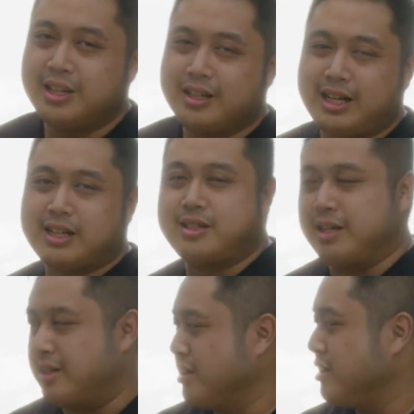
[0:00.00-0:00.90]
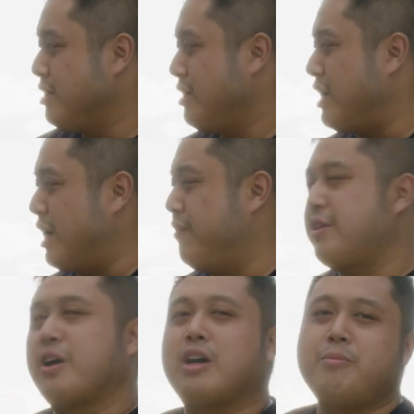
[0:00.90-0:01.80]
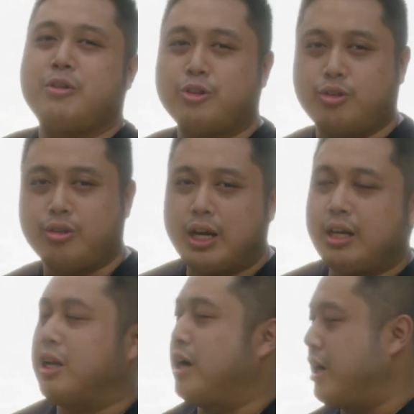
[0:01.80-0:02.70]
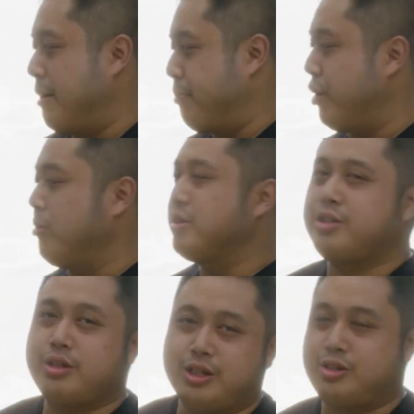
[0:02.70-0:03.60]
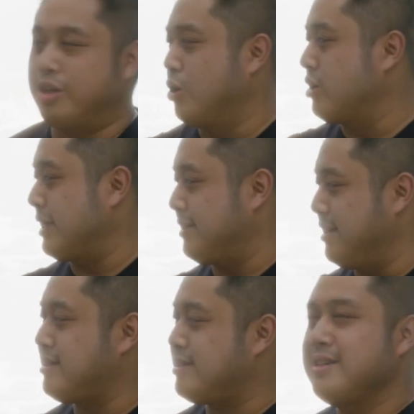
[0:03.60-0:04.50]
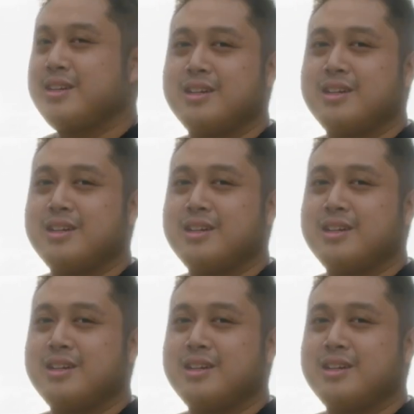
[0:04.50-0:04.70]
That's it. Every time you do that, I promise you it's gonna look like this.